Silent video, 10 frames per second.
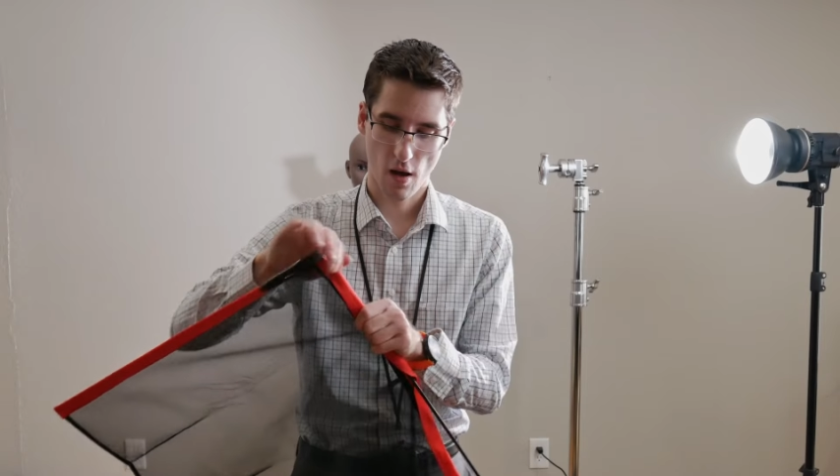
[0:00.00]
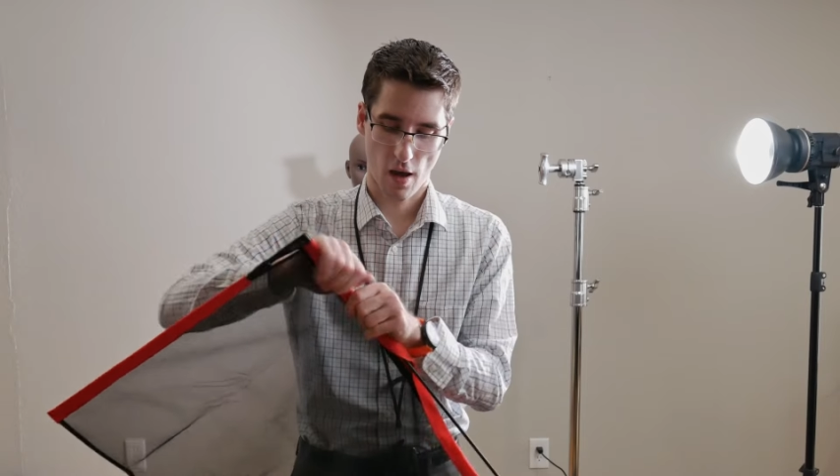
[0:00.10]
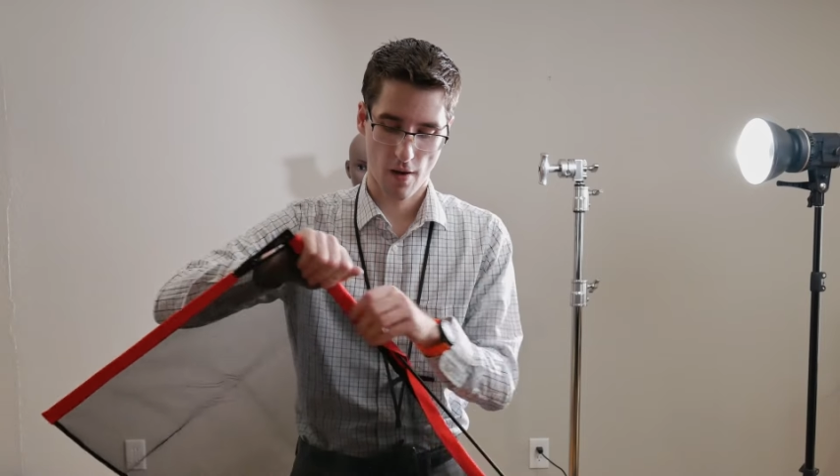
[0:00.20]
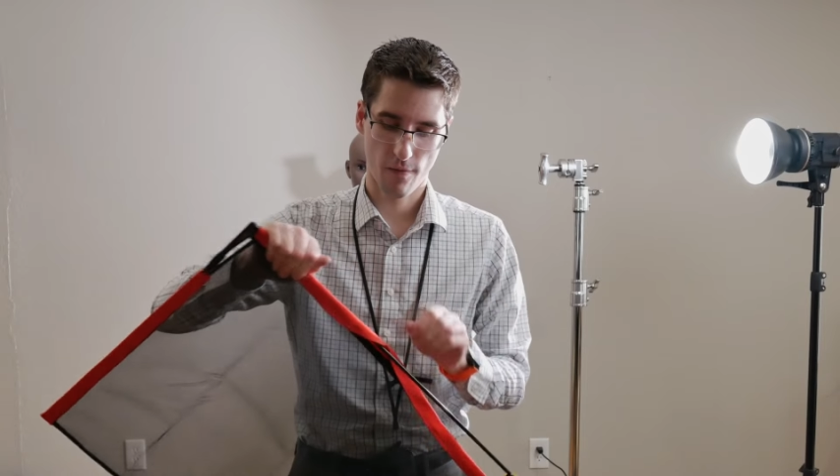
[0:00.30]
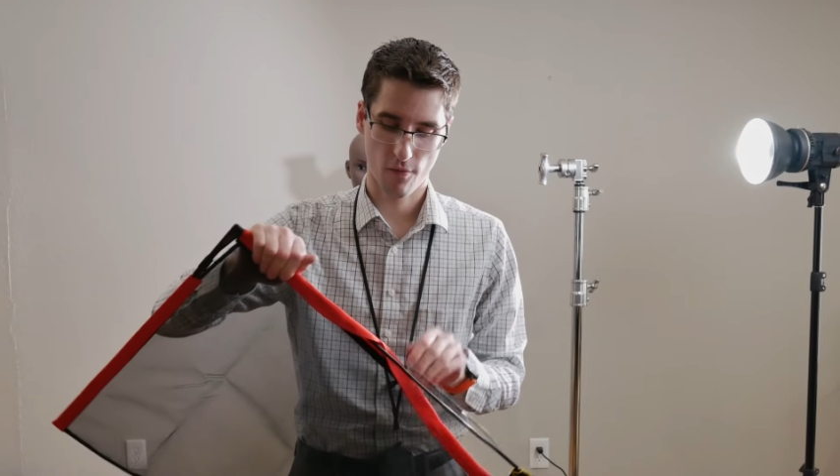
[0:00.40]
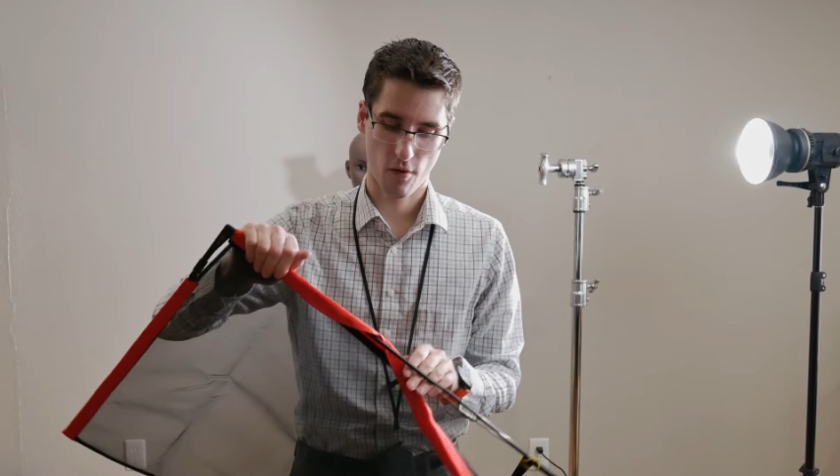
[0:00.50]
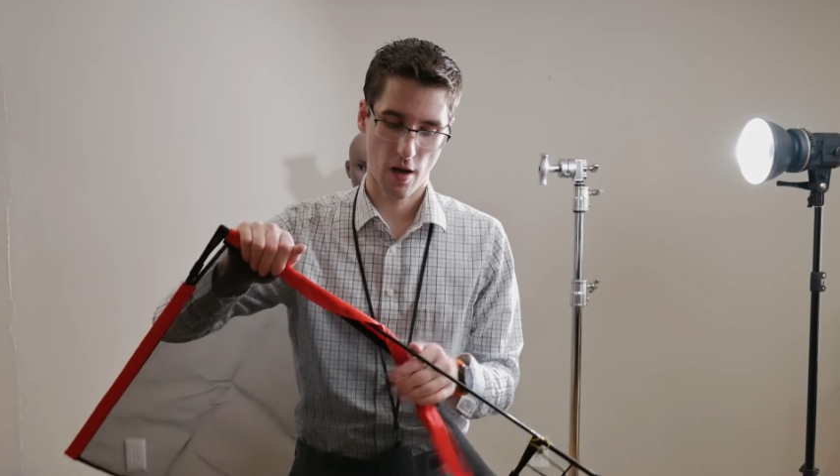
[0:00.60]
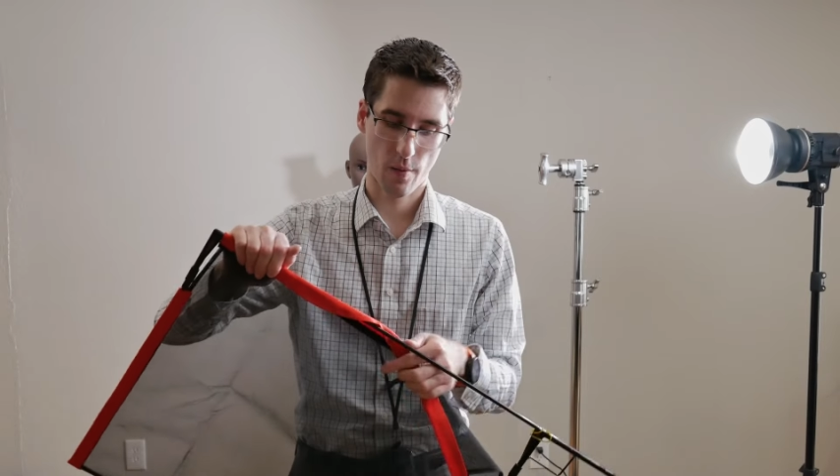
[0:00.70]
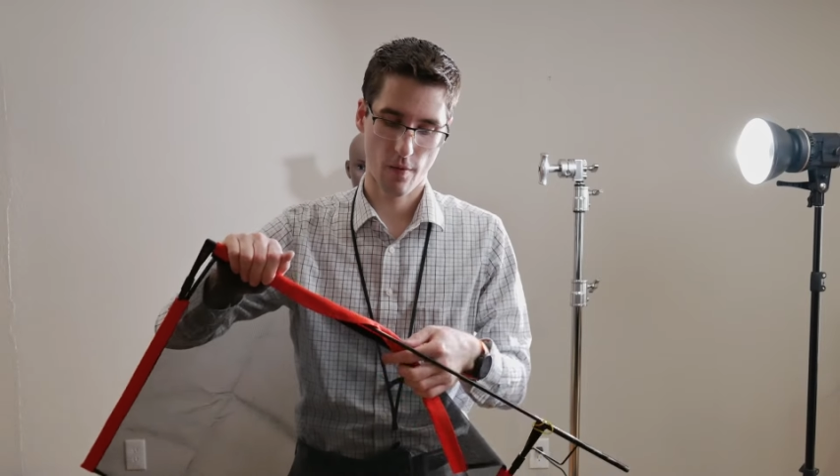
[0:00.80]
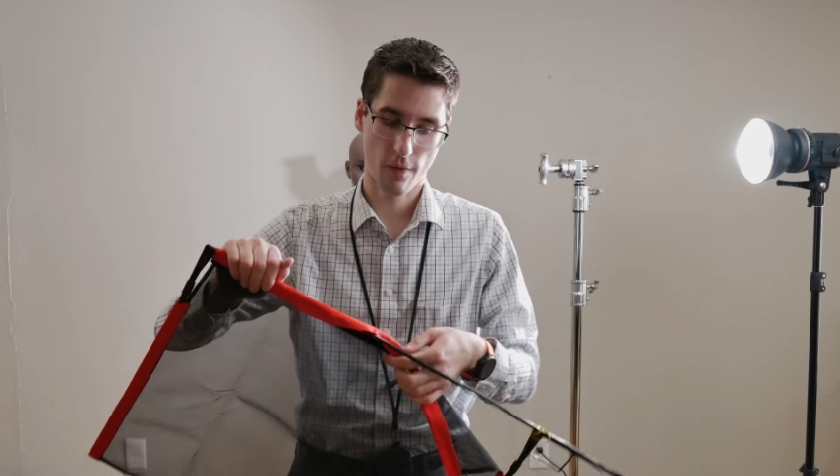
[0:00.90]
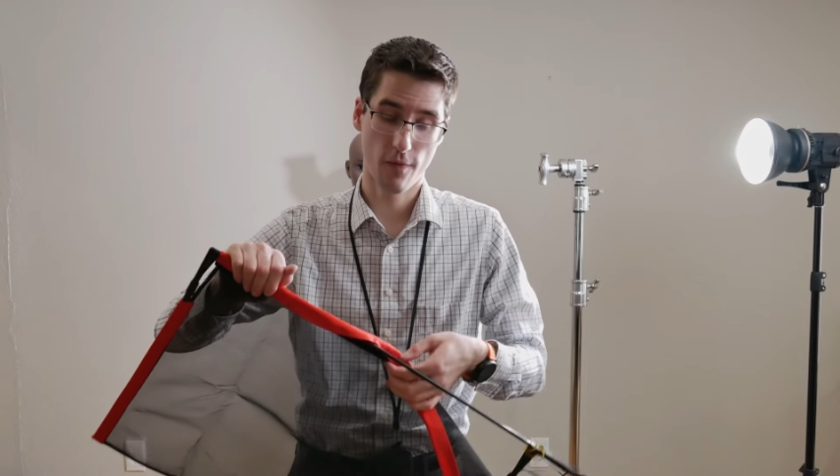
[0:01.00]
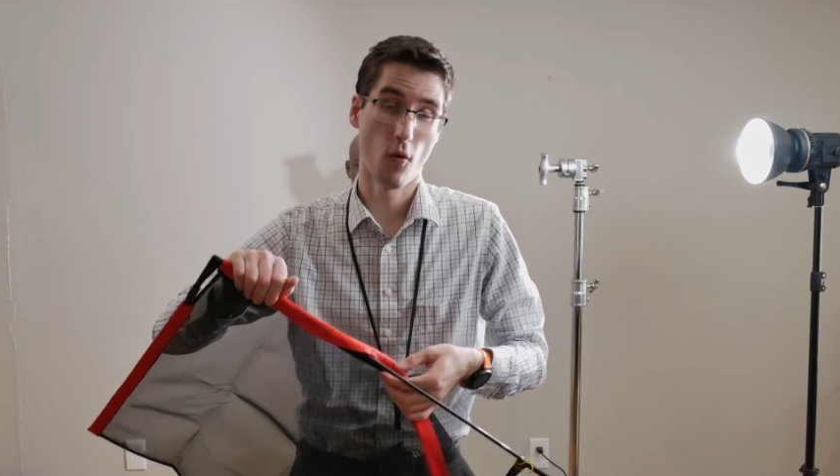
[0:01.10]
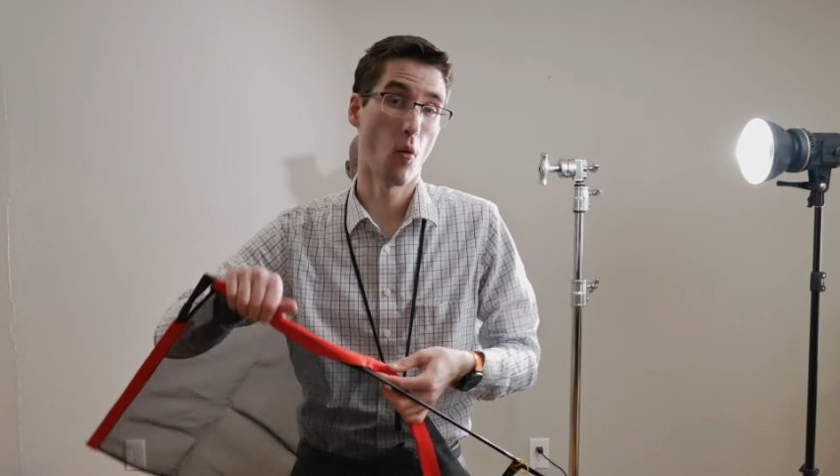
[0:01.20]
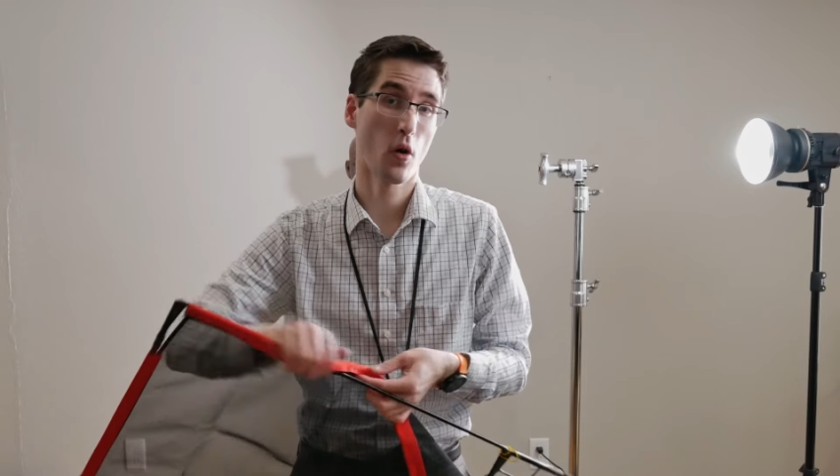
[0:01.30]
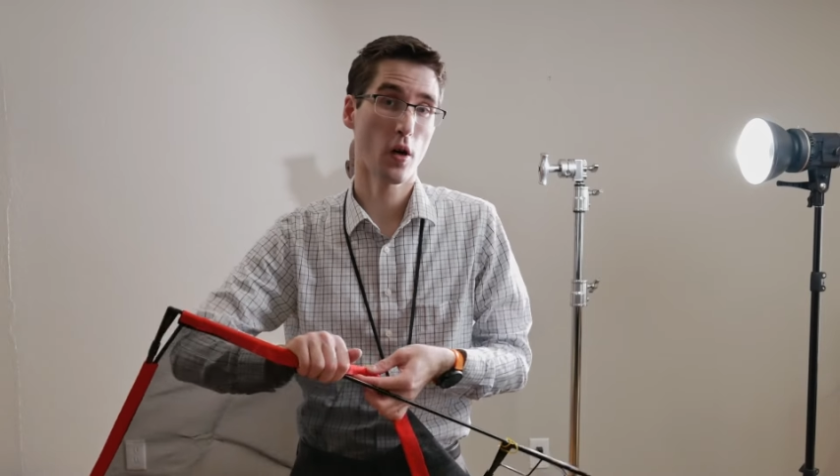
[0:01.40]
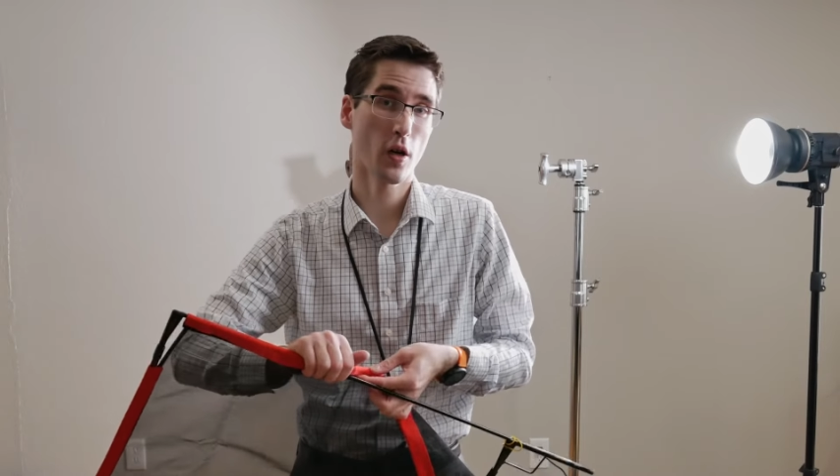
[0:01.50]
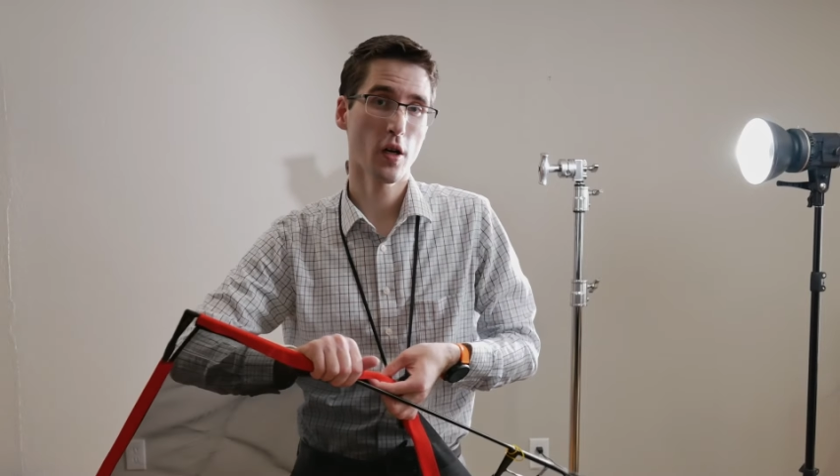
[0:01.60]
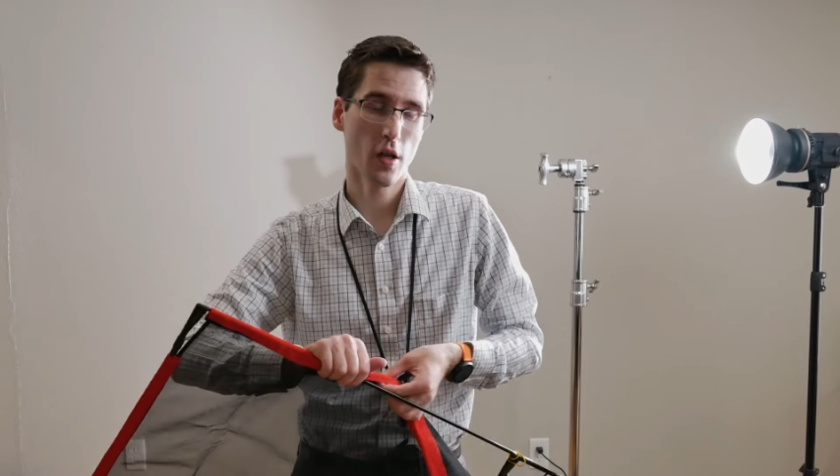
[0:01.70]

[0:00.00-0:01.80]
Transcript: a frame for